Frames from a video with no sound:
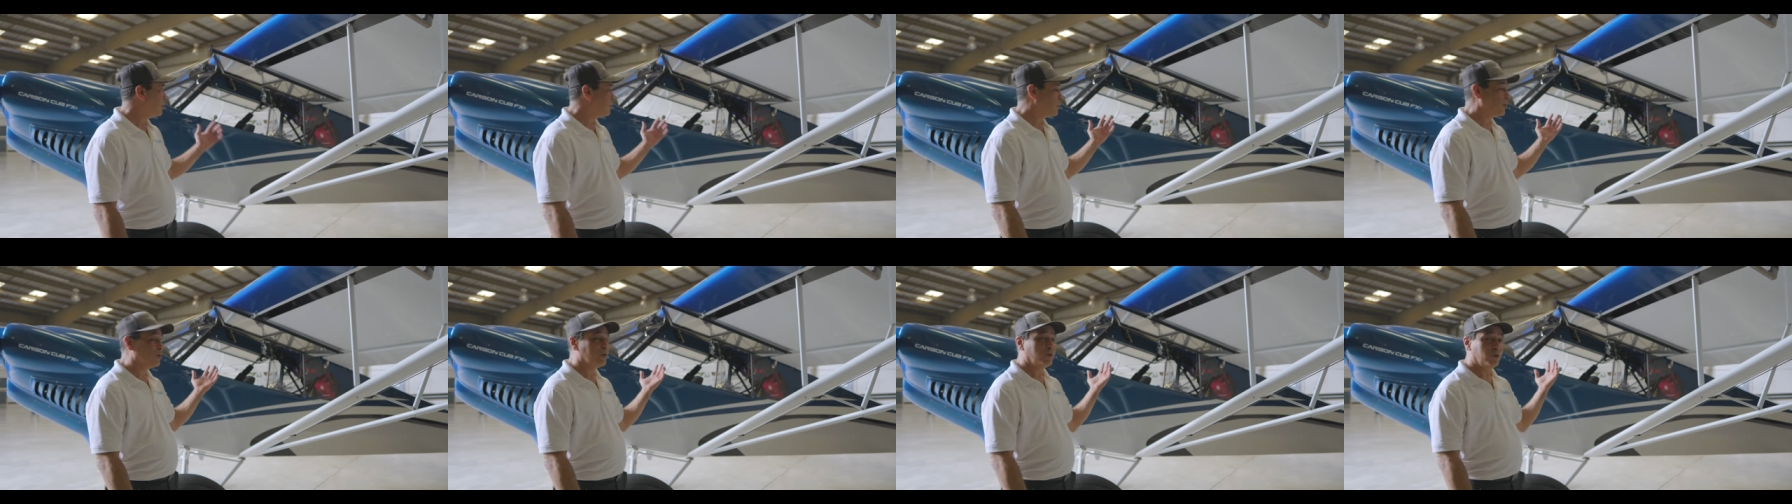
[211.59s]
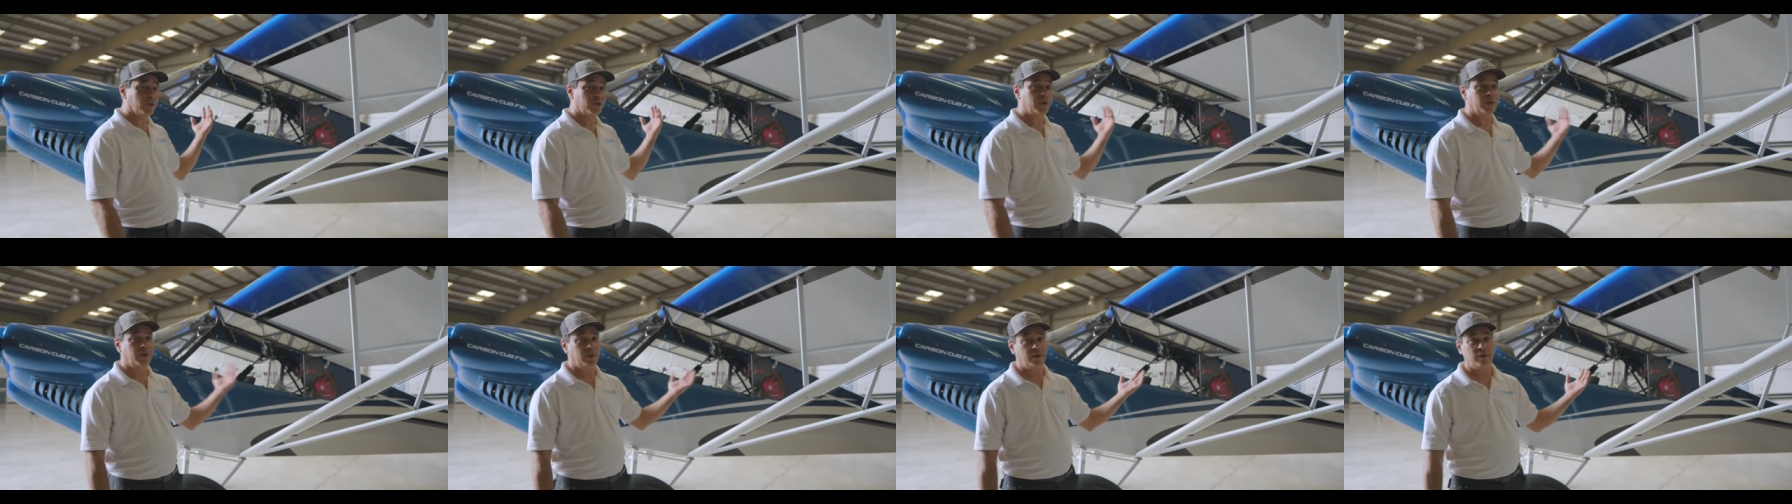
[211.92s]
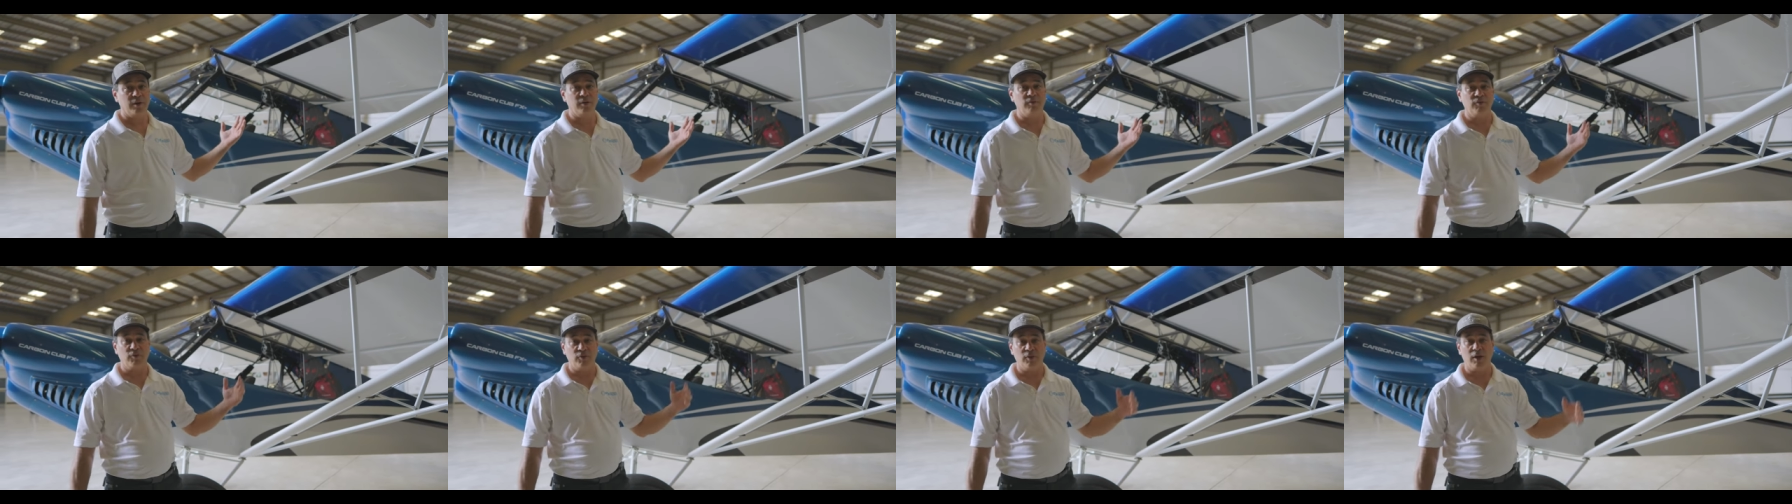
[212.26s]
but you
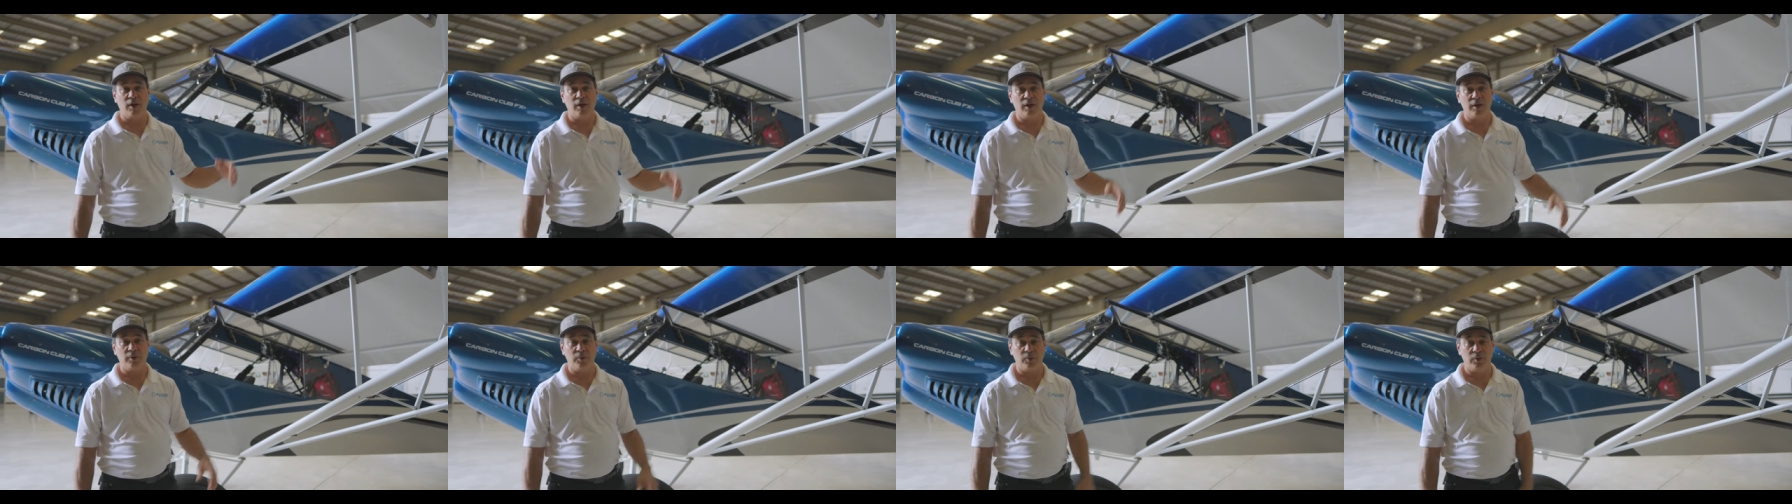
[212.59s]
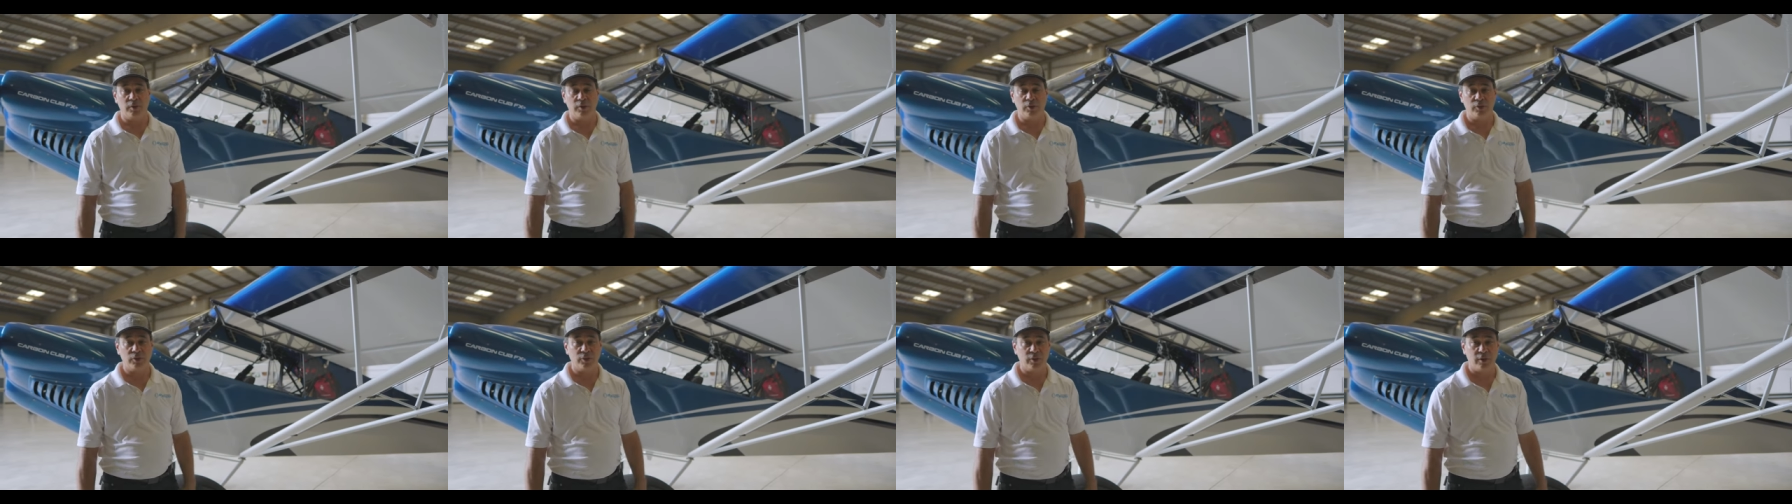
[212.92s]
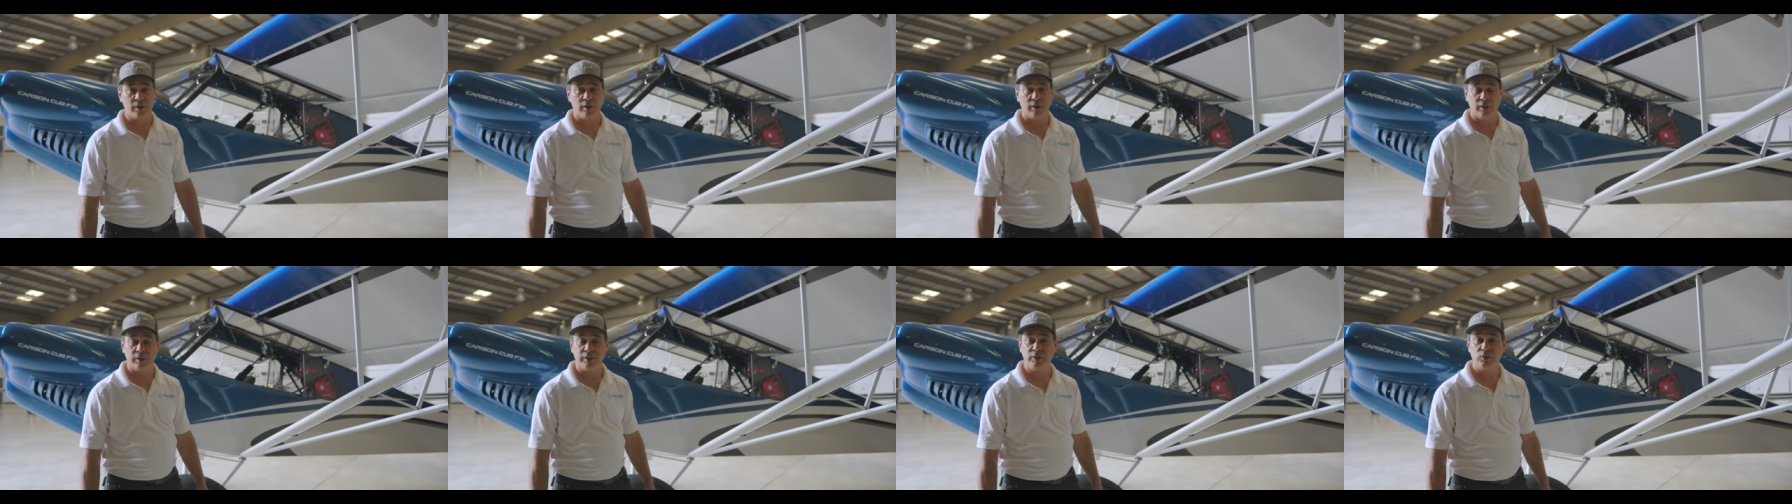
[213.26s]
can fly with
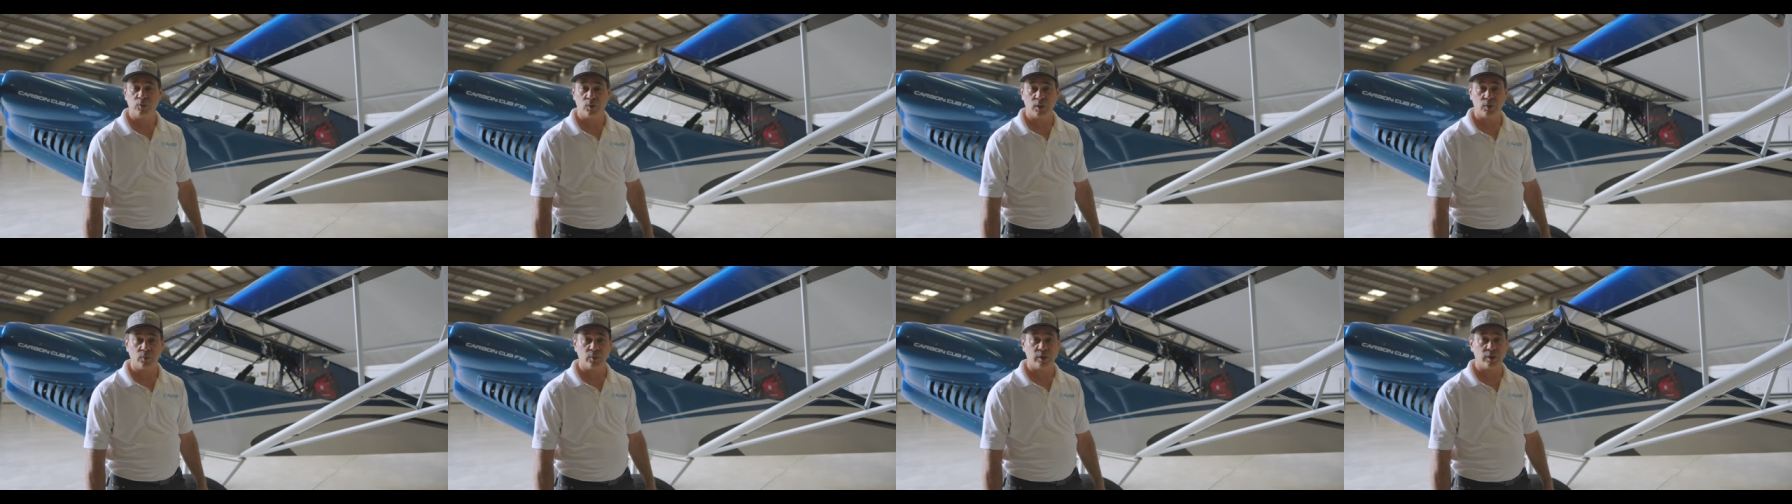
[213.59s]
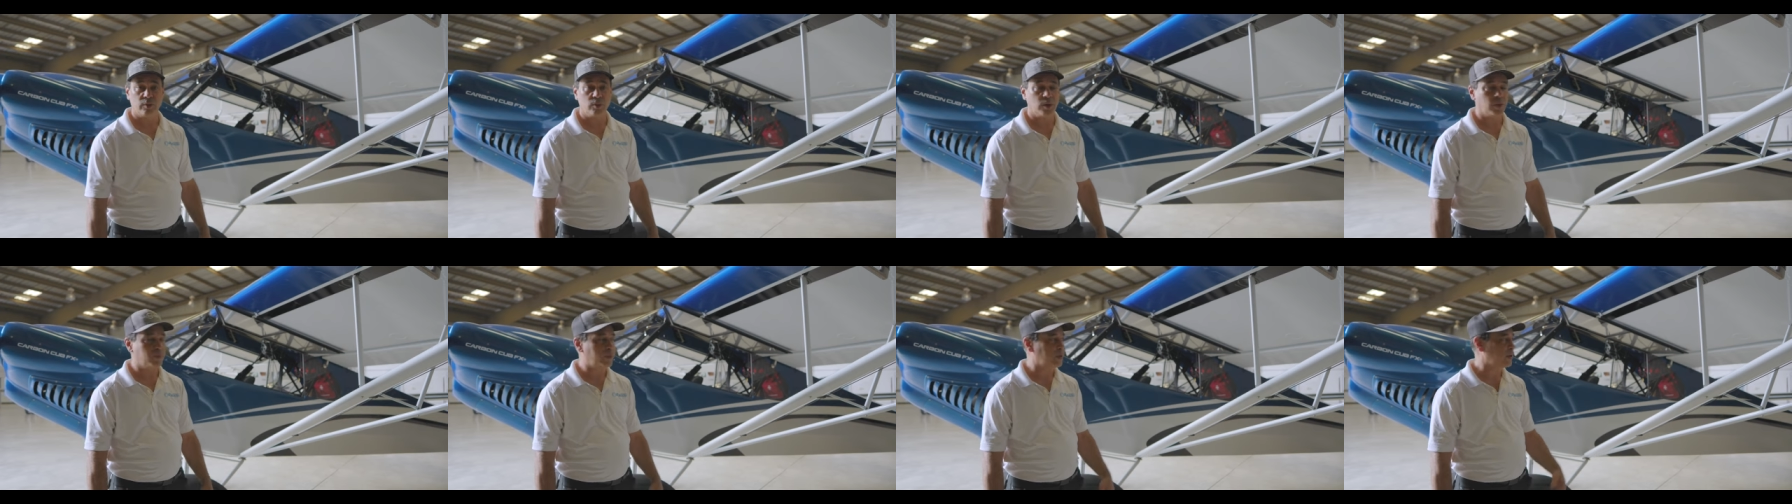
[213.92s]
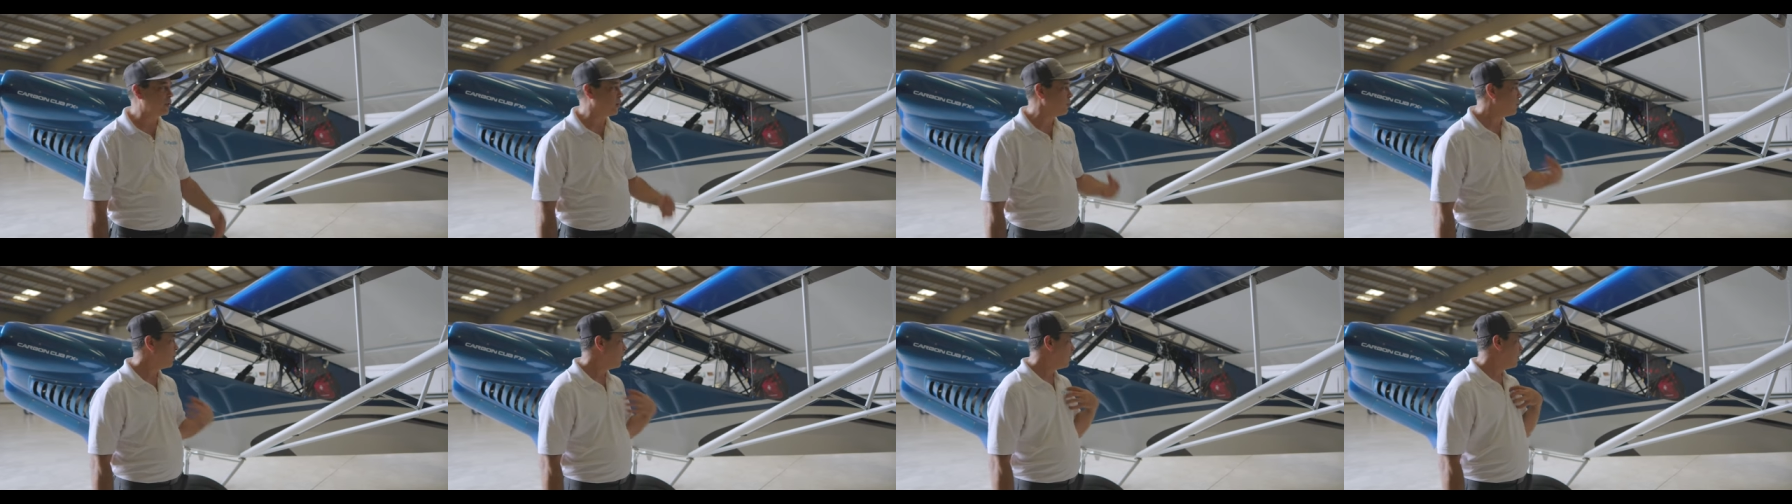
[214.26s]
uh, at least one window open.
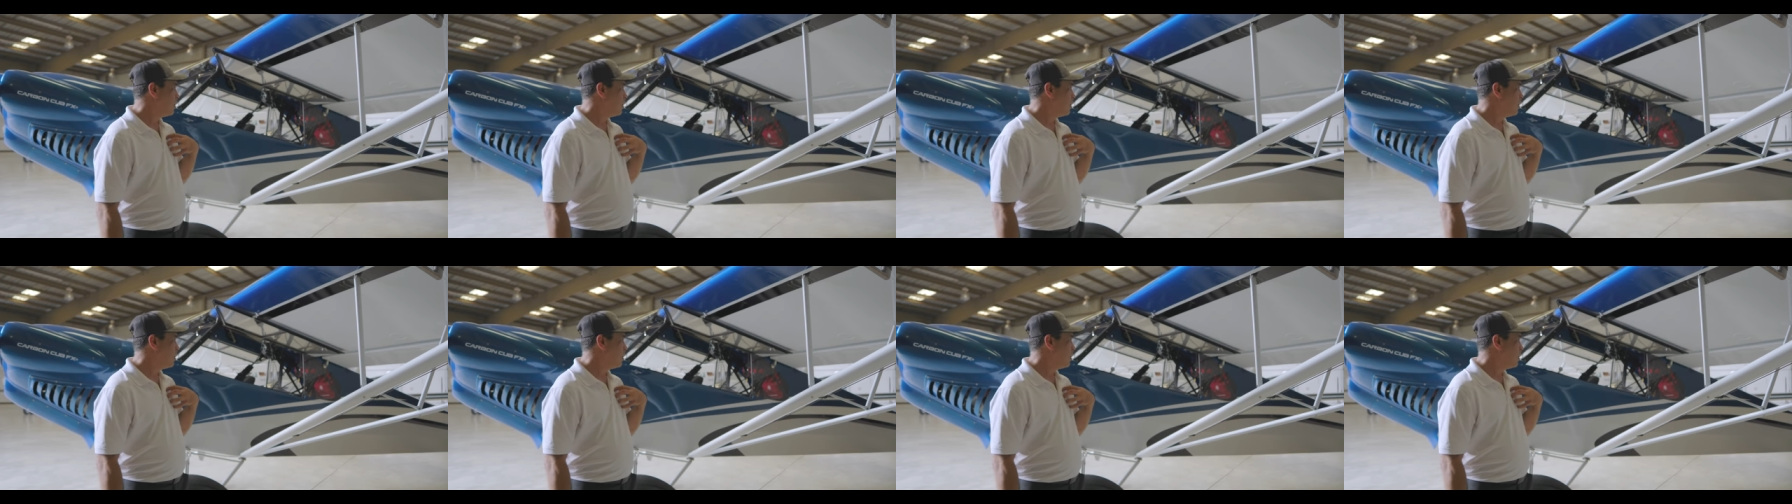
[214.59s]
Now